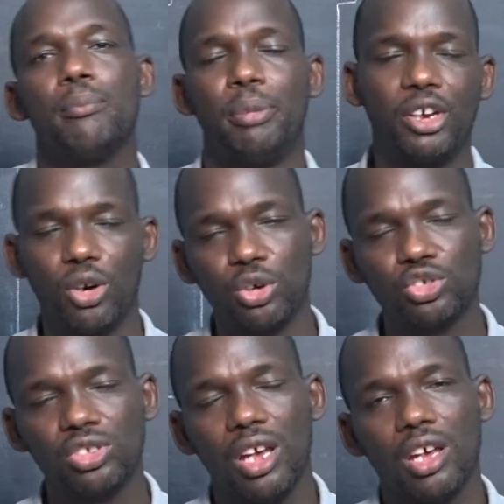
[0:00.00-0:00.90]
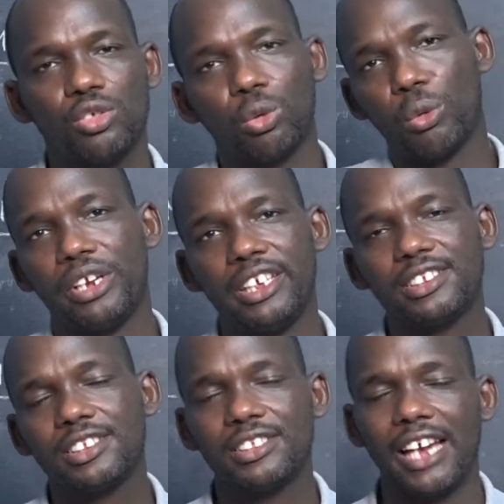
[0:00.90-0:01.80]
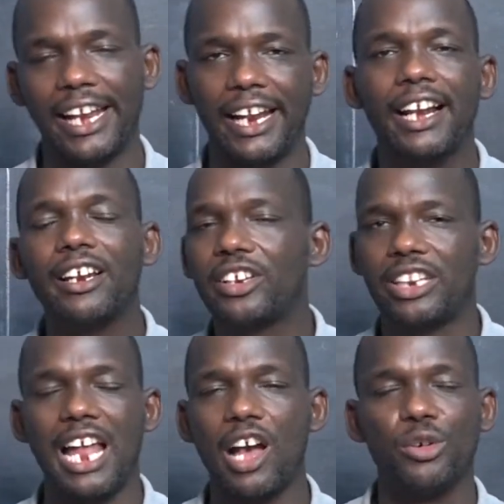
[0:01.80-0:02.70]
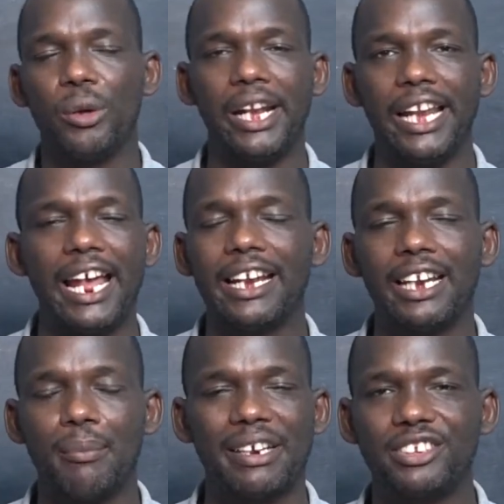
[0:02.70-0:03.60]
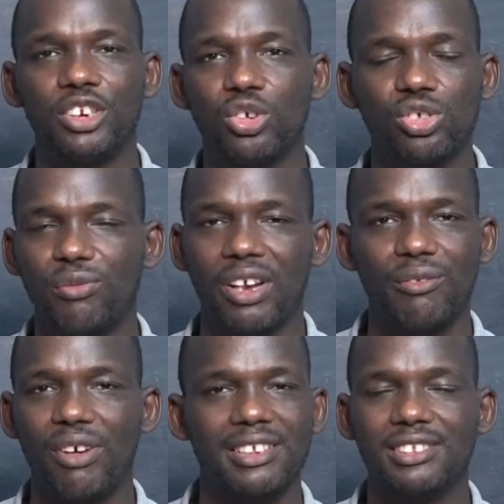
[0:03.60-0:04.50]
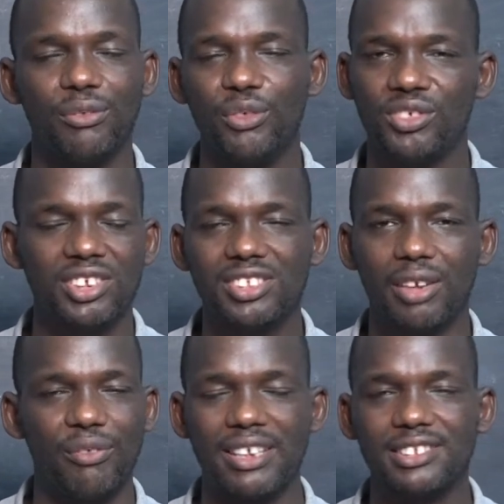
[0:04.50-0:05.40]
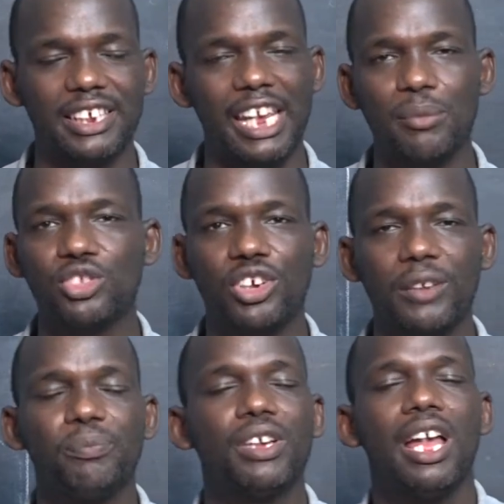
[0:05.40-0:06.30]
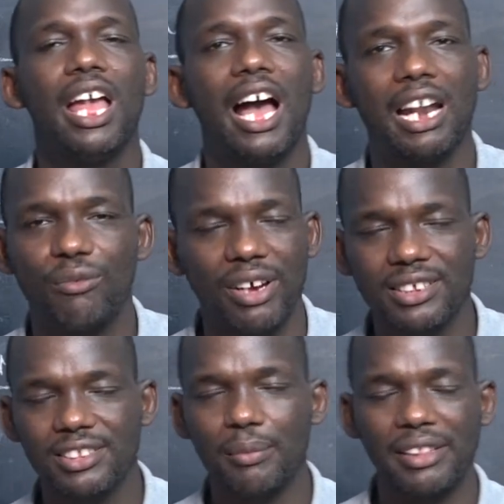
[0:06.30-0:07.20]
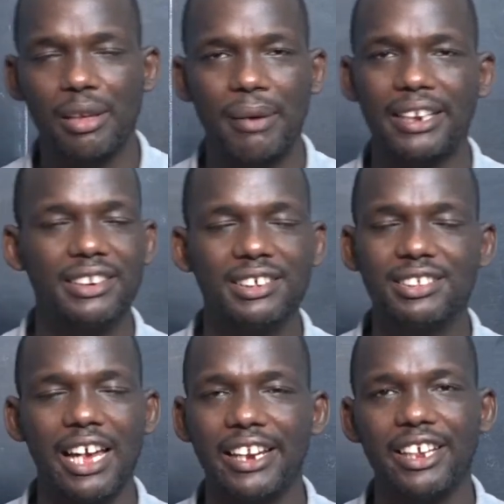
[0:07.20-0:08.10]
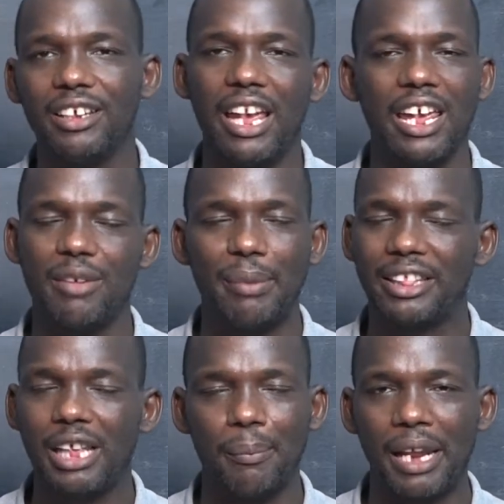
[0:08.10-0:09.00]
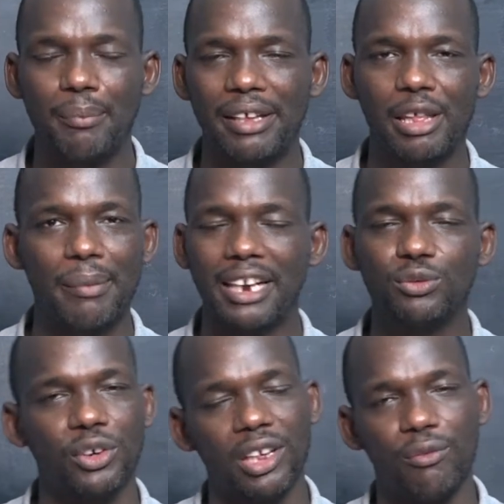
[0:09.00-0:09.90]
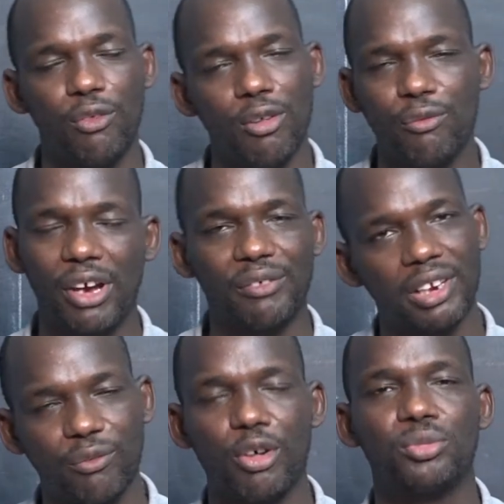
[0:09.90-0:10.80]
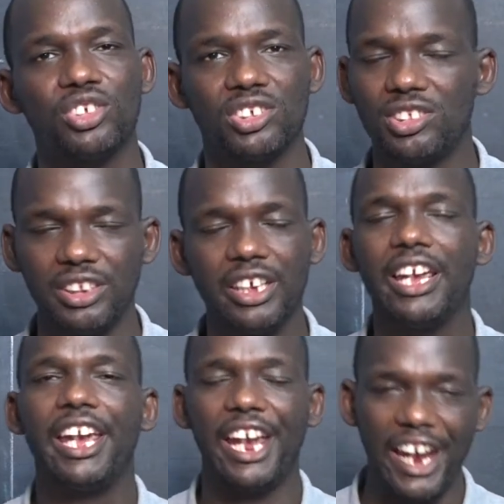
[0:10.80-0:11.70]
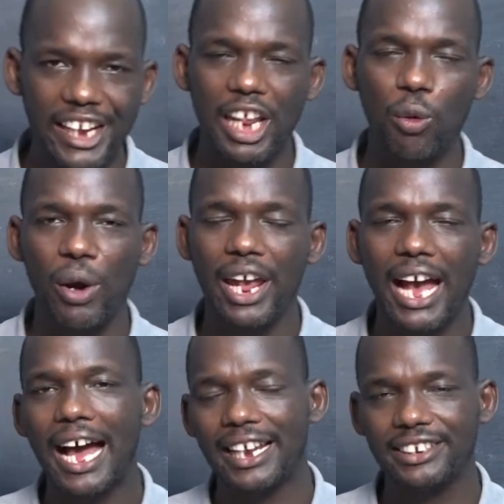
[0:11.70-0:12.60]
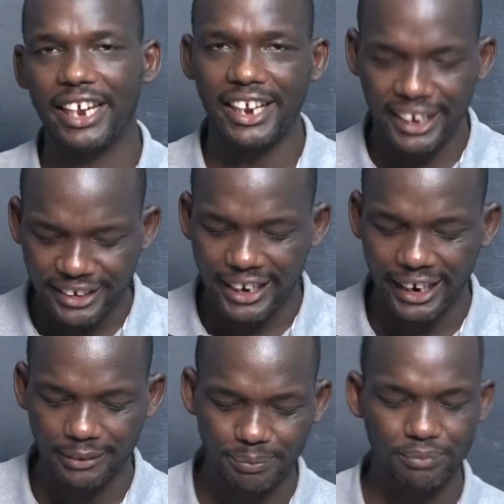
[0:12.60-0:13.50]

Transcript: because through this channel now you will learn the materials of advanced physics, advanced chemistry, advanced mathematics, and basic applied mathematics for the Form 5 and Form 6 anywhere at any time.